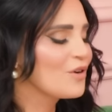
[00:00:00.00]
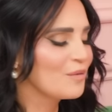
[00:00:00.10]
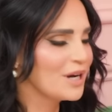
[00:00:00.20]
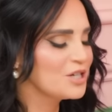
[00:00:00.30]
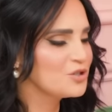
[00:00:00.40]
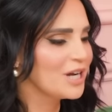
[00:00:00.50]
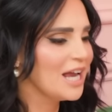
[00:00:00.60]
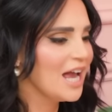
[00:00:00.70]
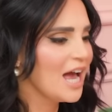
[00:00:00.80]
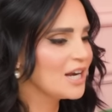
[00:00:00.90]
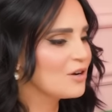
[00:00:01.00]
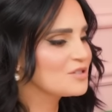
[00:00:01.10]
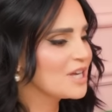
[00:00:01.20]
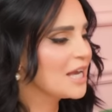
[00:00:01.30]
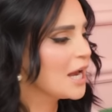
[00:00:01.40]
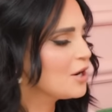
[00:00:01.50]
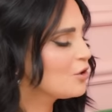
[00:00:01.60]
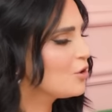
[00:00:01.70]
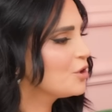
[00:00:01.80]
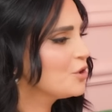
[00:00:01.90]
for her injury. And I was like, hey
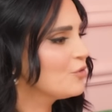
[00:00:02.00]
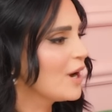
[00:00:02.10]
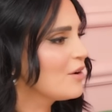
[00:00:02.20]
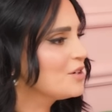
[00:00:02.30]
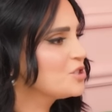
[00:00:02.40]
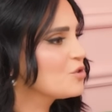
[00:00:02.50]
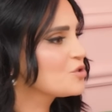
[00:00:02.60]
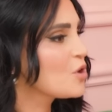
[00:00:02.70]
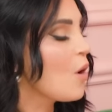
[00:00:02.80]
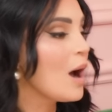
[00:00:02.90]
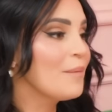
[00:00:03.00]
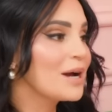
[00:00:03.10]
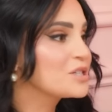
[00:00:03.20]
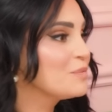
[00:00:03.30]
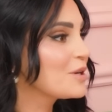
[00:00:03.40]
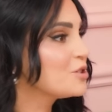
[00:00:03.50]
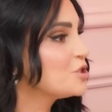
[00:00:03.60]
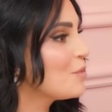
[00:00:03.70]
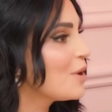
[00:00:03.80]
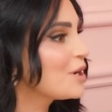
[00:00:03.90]
girl, are you around? She goes, oh, I'm actually about to
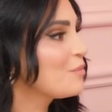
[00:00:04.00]
jump on